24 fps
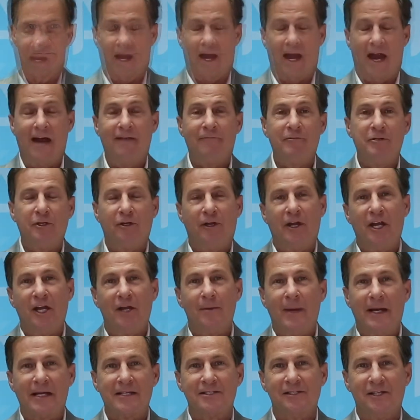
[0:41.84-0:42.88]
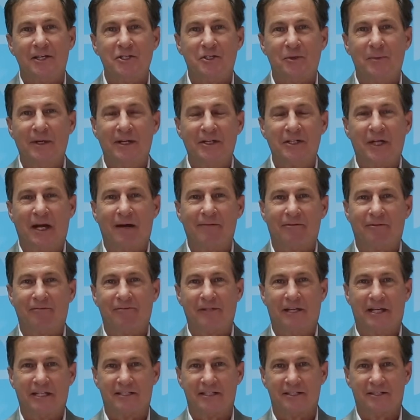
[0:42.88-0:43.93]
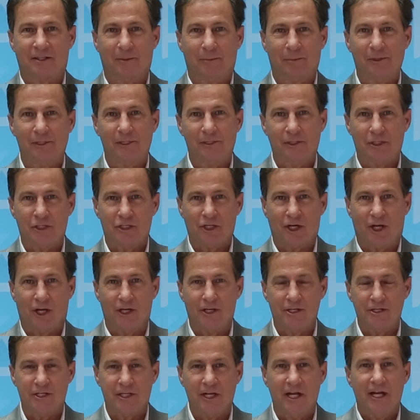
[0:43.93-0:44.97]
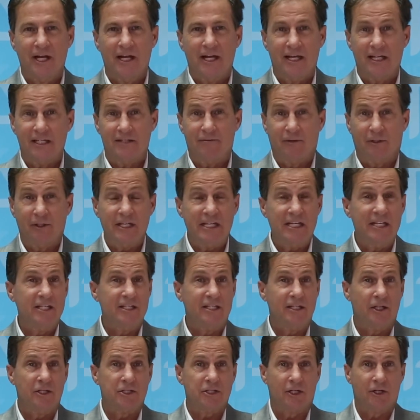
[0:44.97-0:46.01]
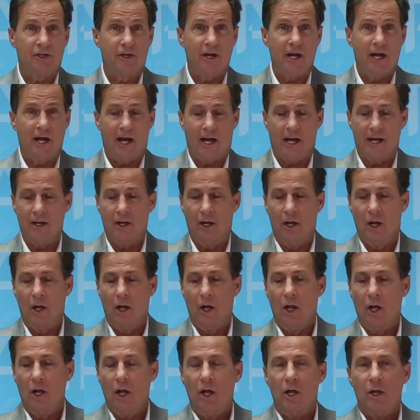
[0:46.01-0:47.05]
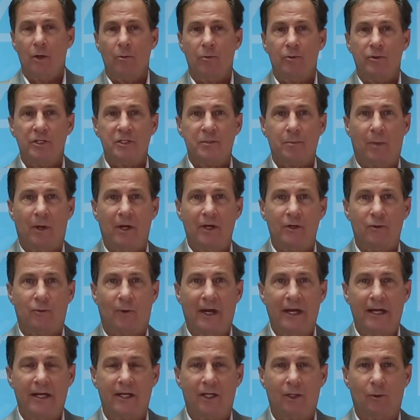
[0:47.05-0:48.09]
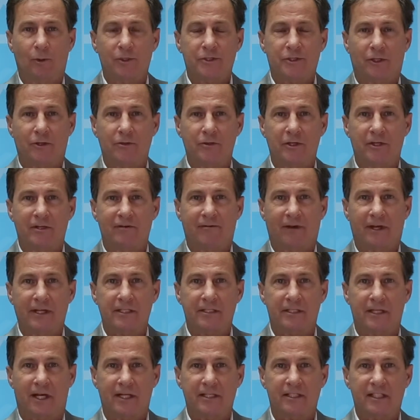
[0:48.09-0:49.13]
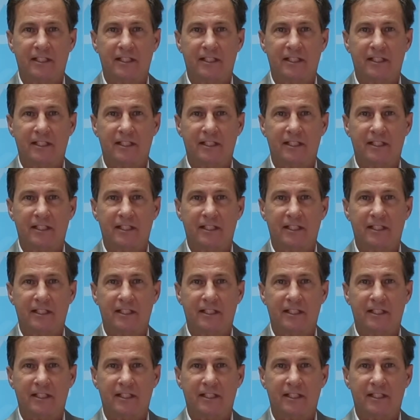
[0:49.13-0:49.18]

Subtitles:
After your HairMax Laserband Comfort Flex is completely charged, it's very easy to turn on. This button right here will turn the device on.